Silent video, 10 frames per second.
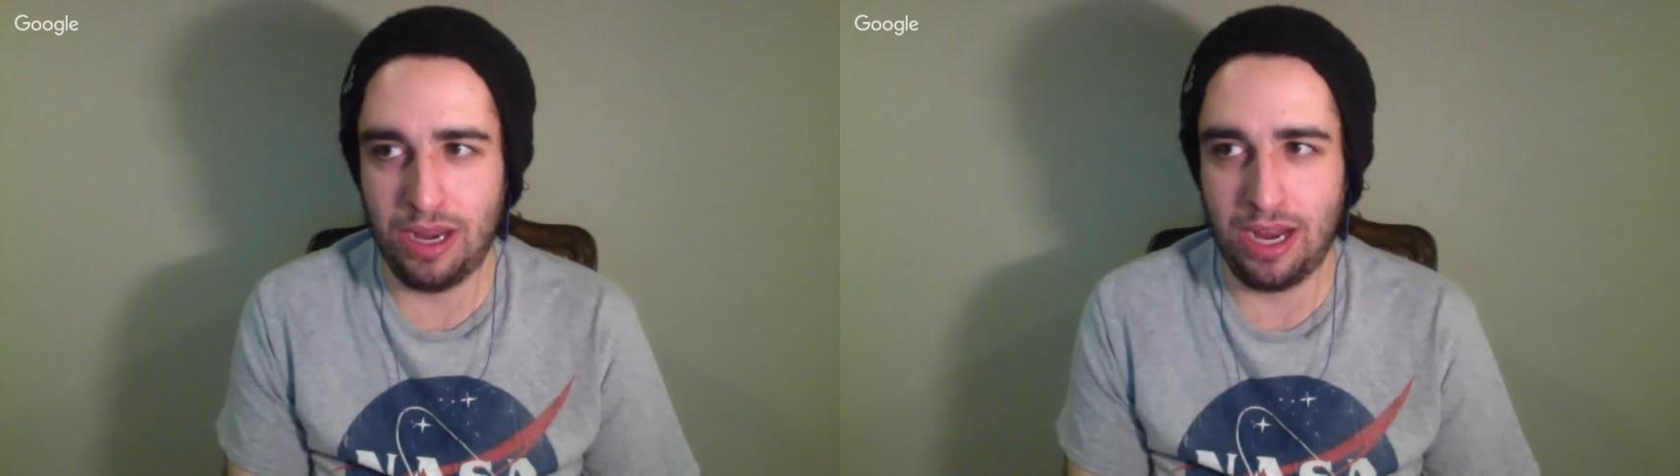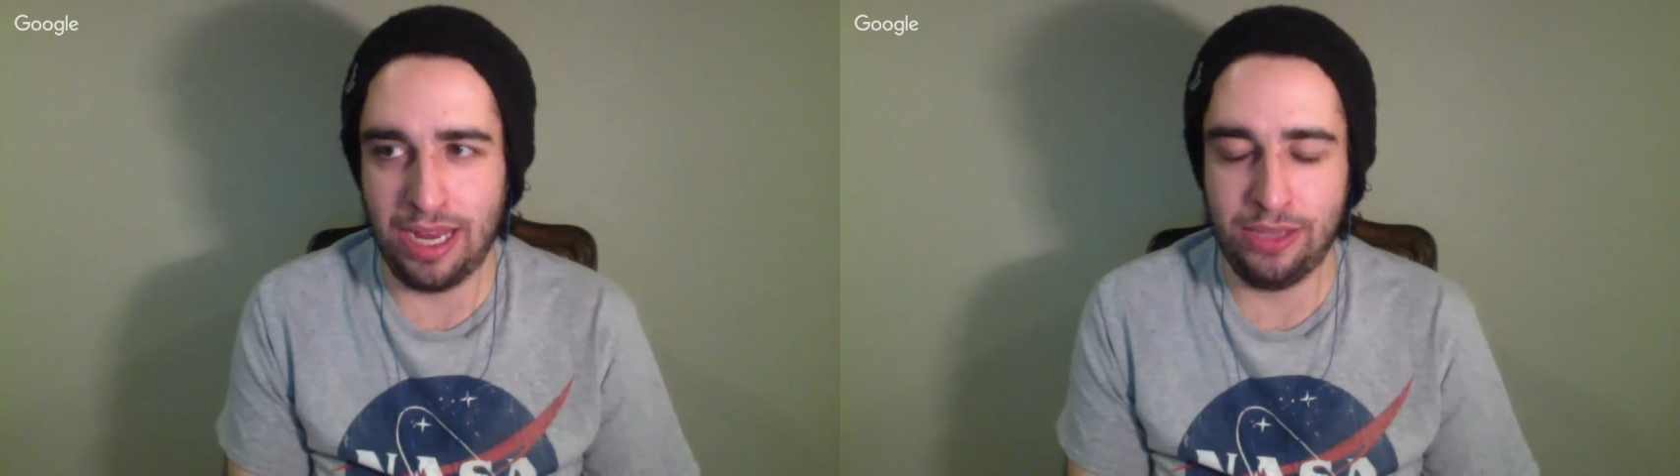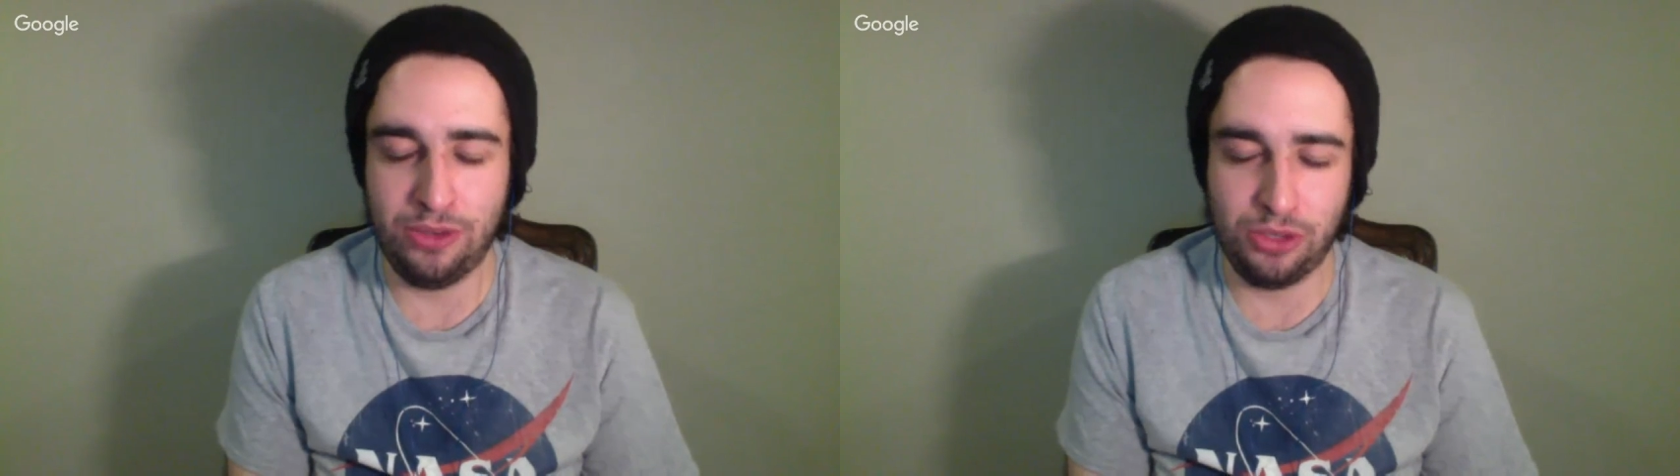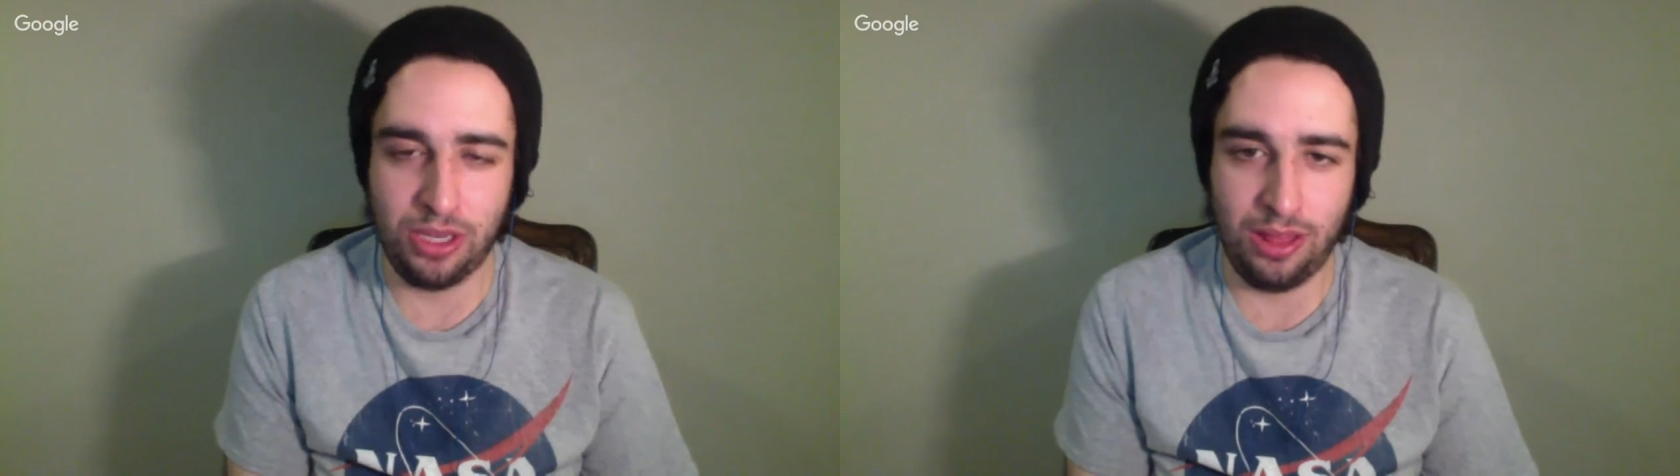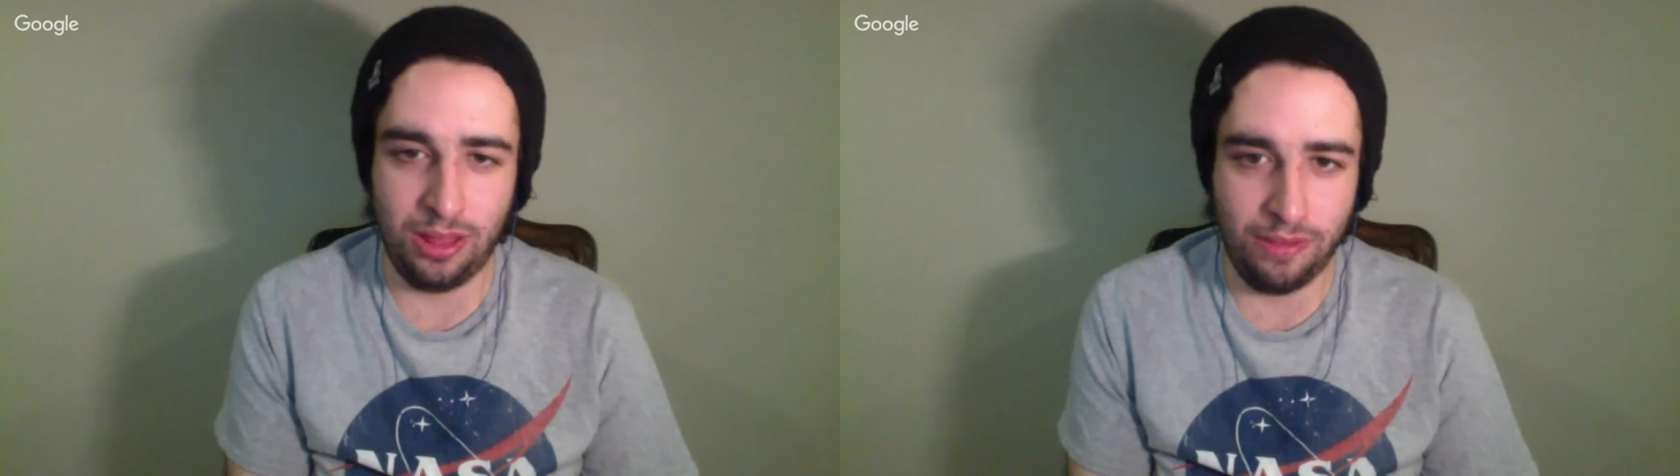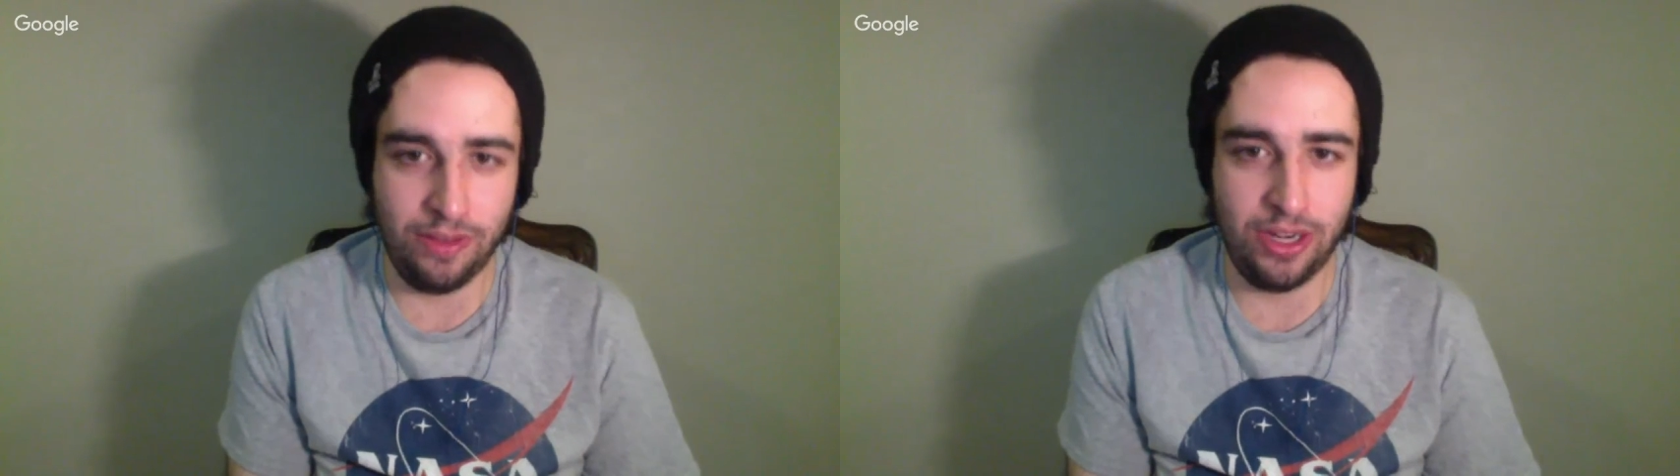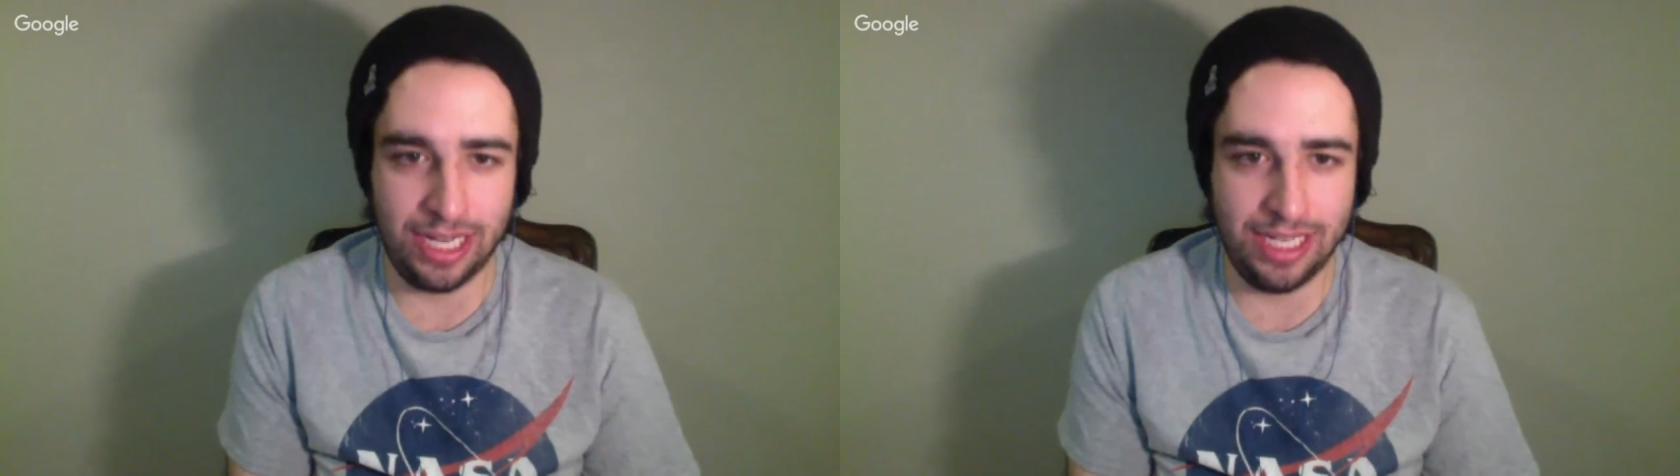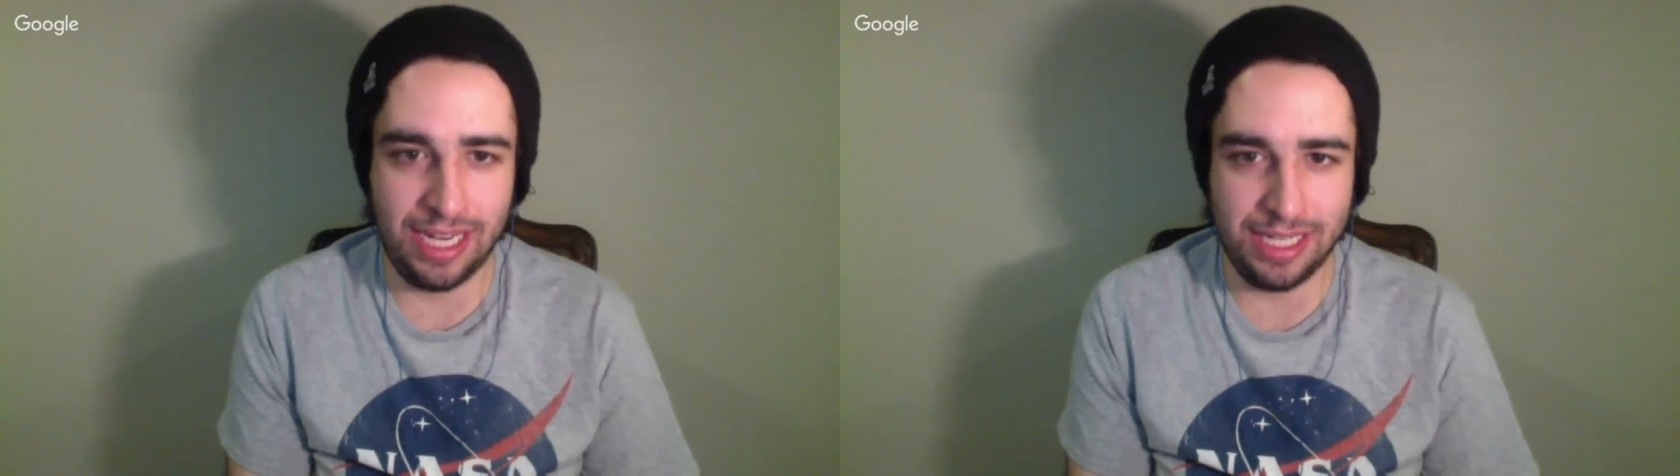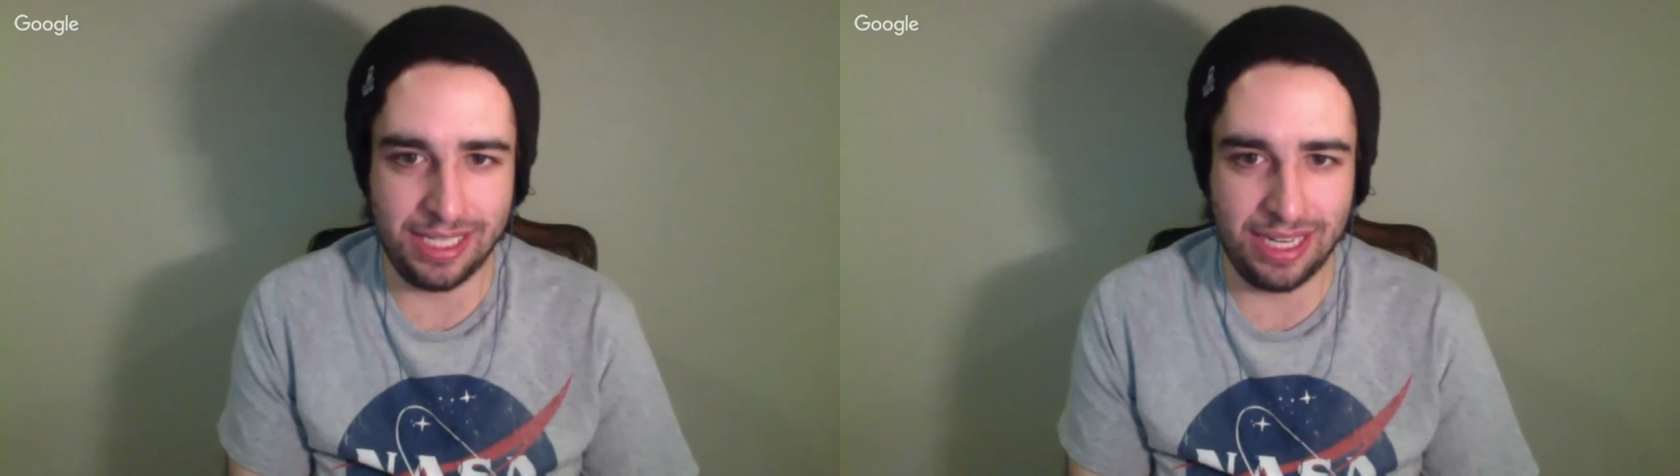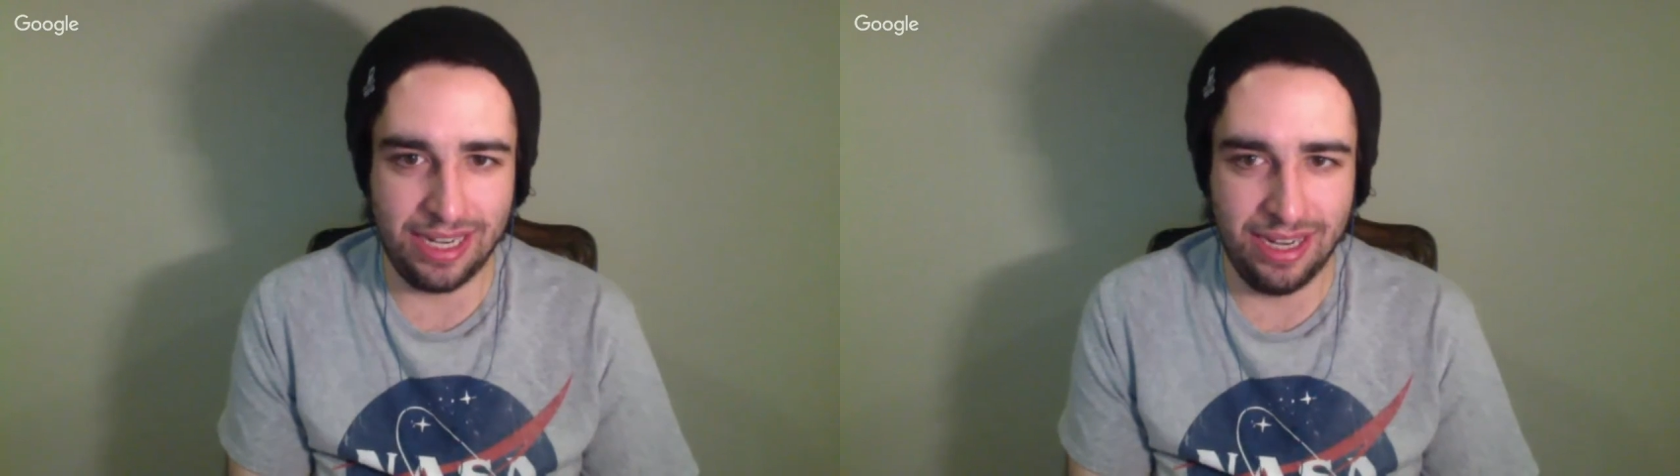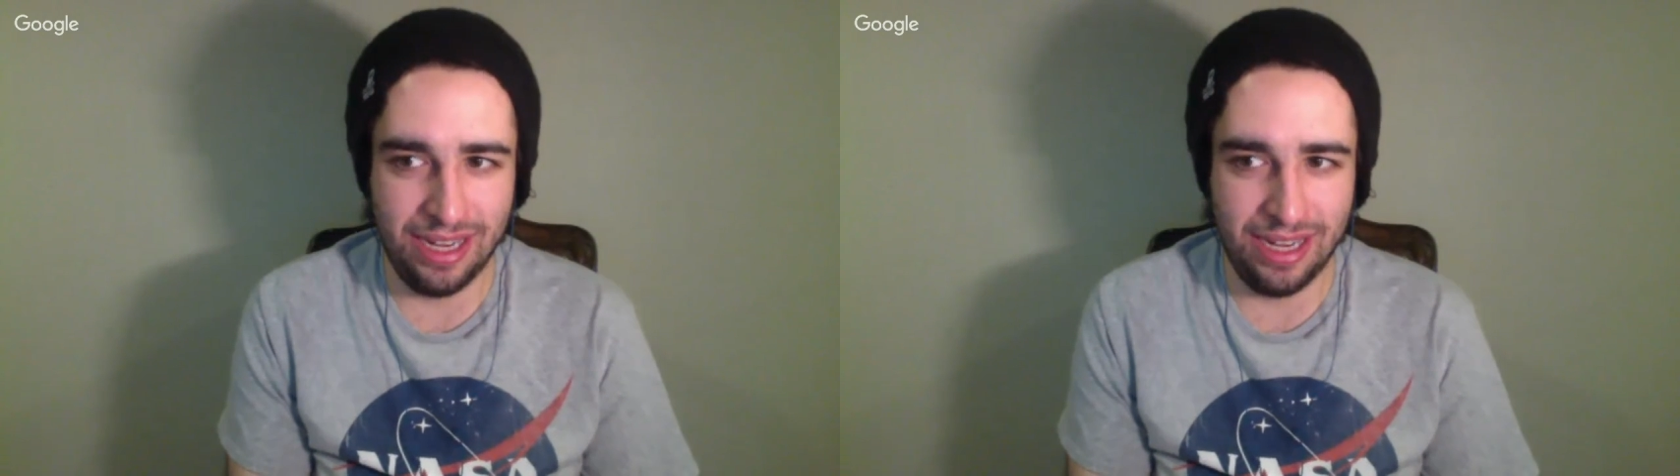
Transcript: I usually love in a contestant.